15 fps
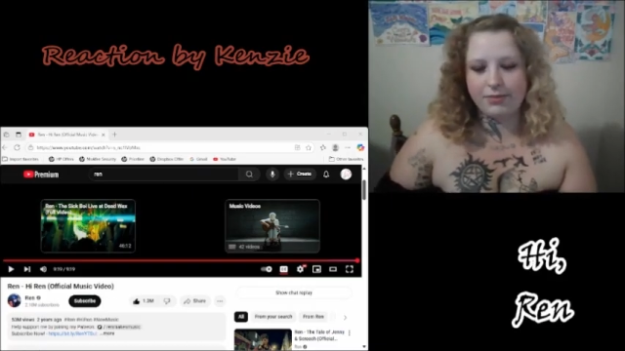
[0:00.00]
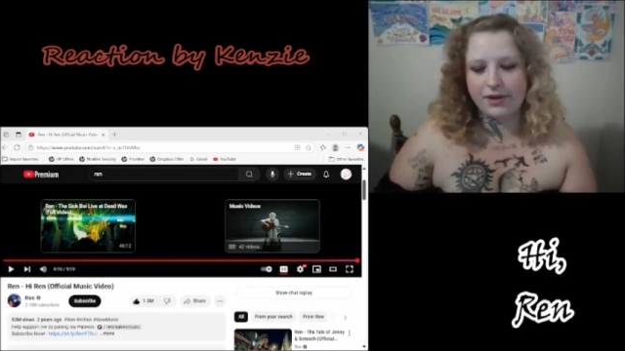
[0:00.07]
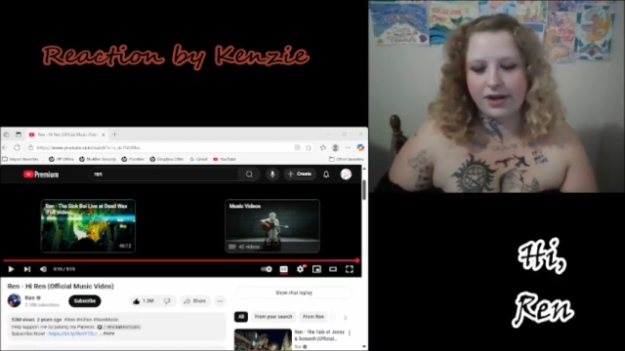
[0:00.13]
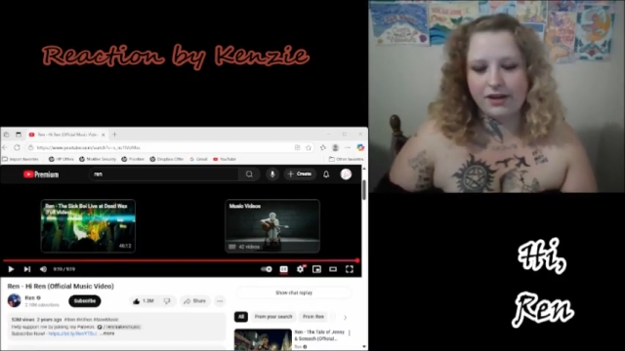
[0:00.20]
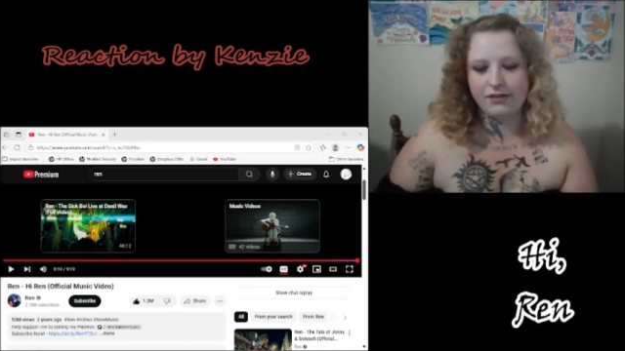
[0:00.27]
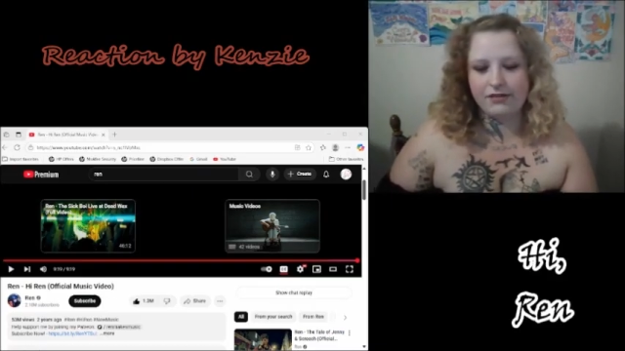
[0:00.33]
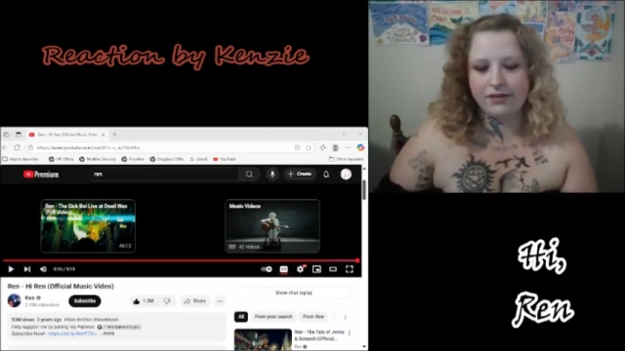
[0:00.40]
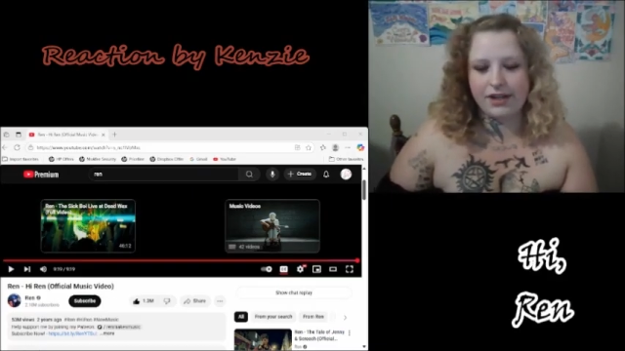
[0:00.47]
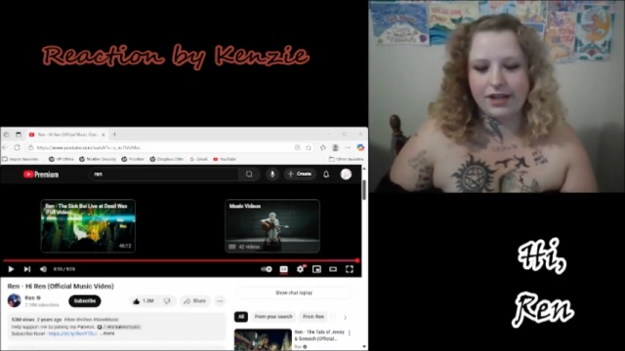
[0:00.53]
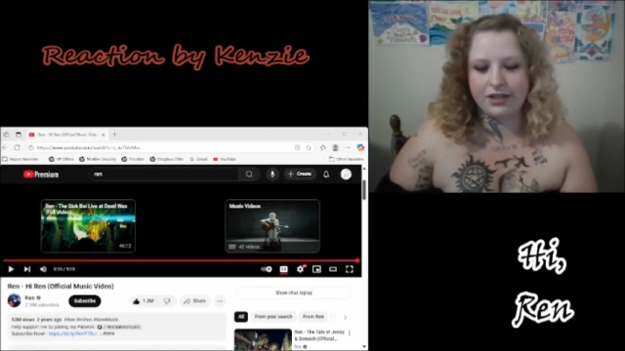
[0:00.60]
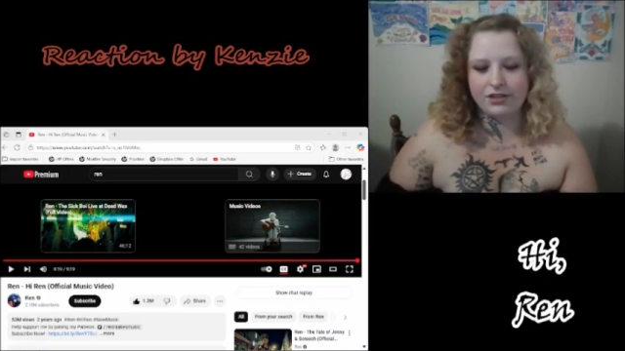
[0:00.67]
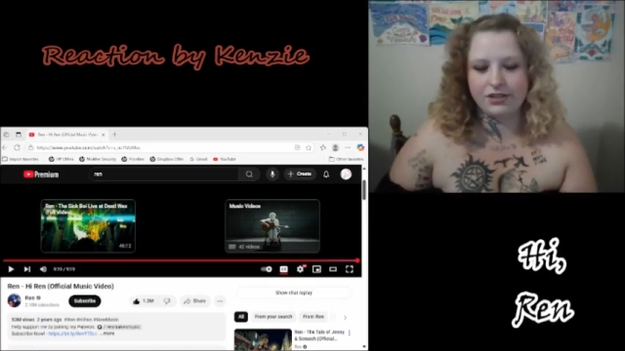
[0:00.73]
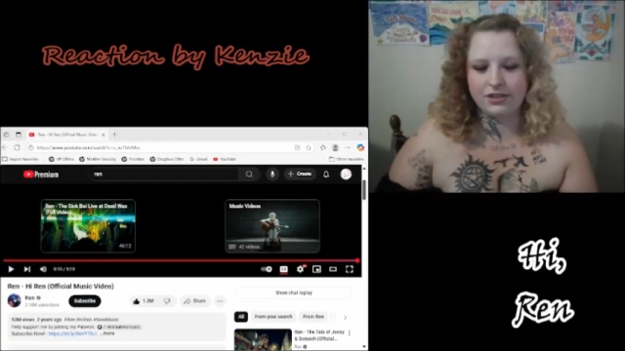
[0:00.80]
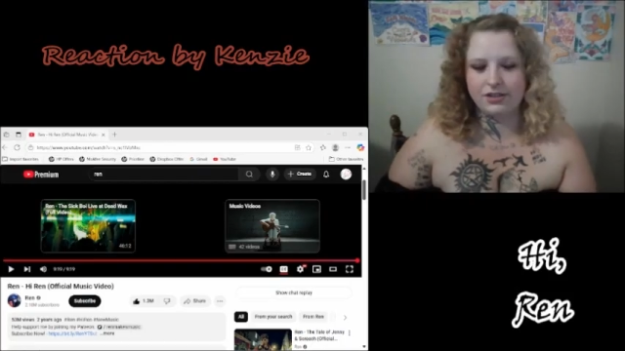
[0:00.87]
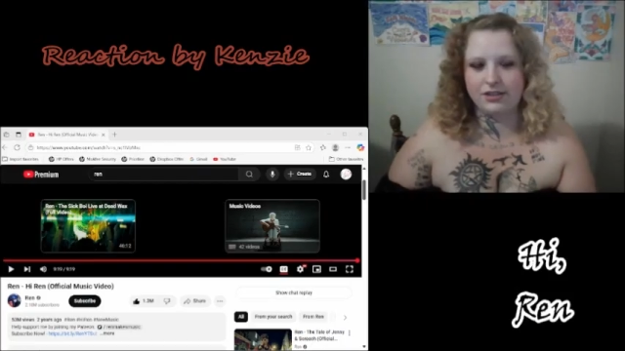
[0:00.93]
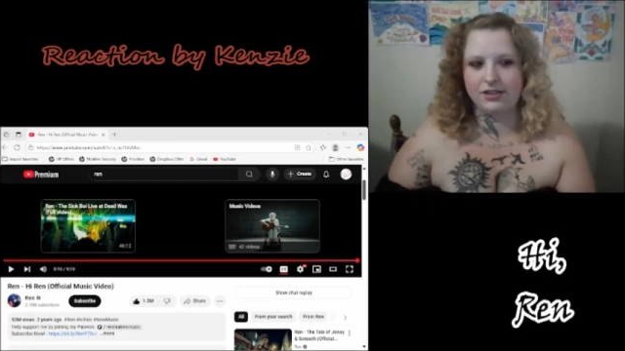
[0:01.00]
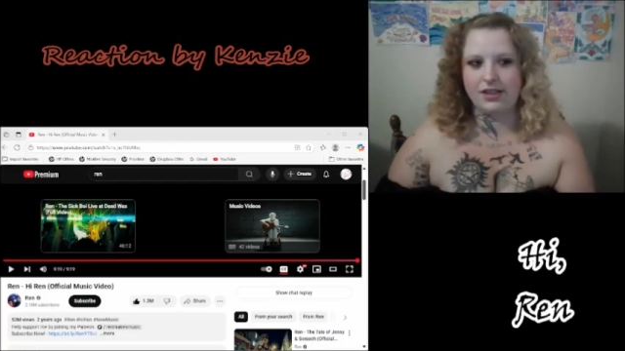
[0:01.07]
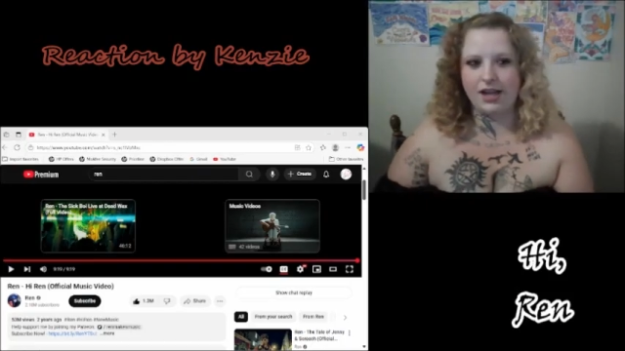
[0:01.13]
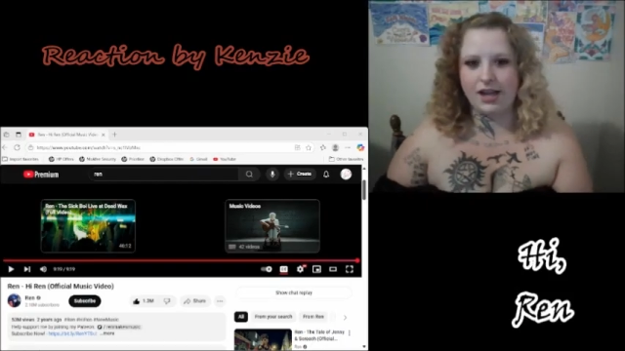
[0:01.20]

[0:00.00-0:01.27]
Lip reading: prior reactions,